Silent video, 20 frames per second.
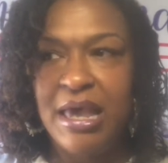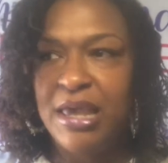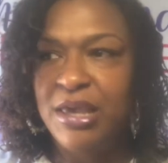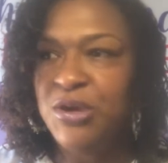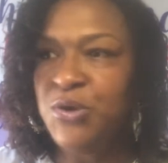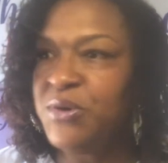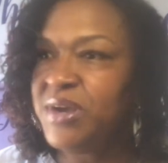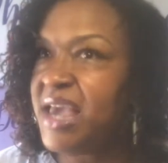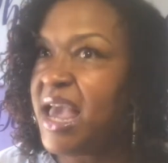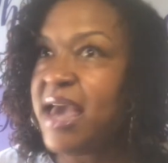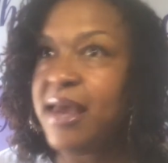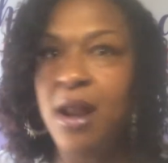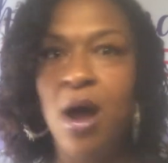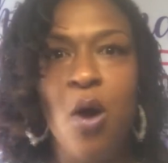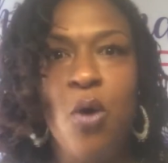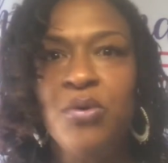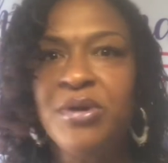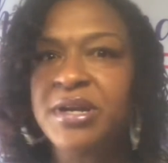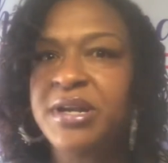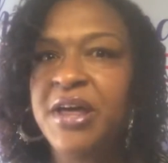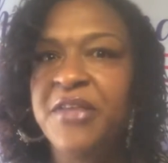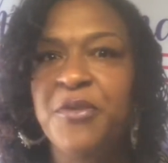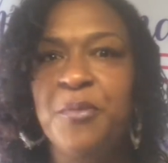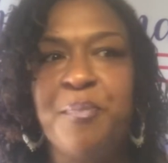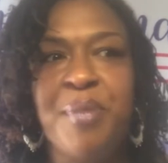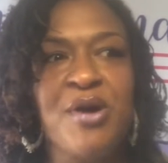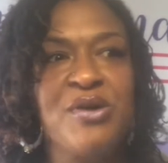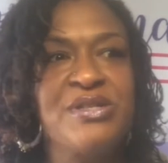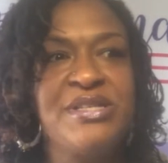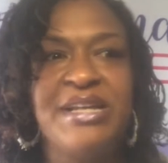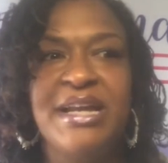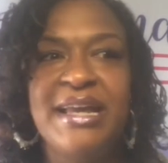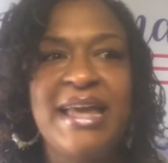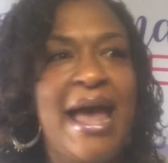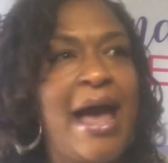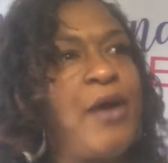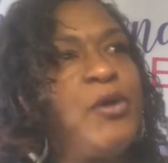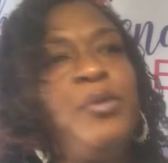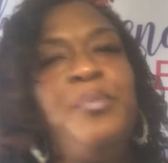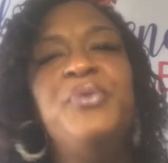You can't hold another person
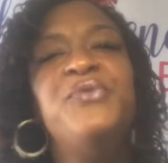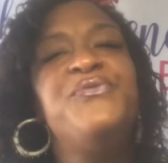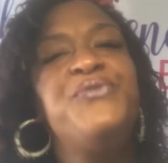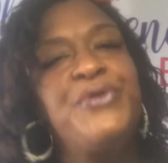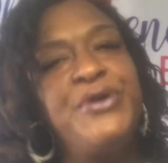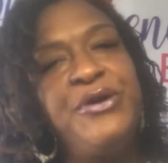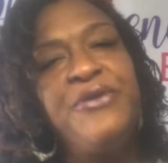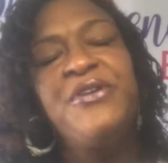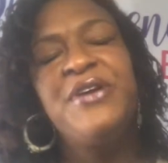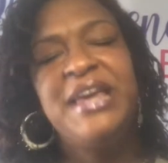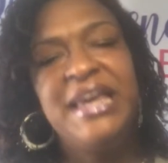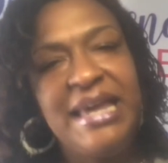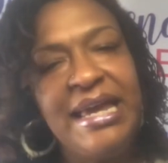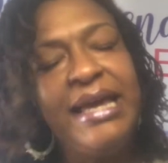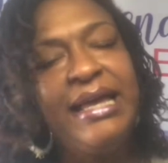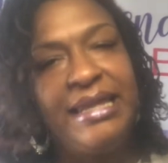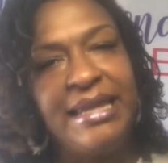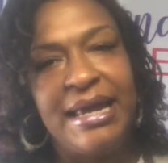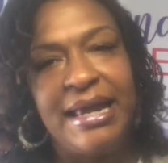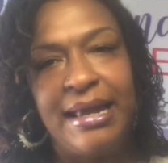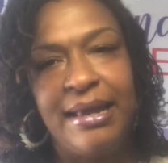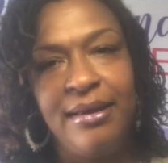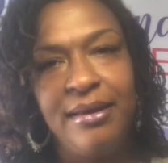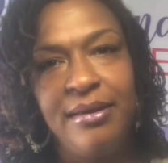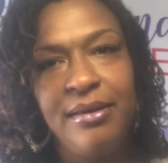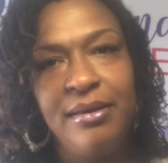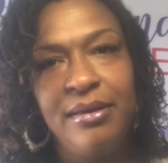accountable for your healing.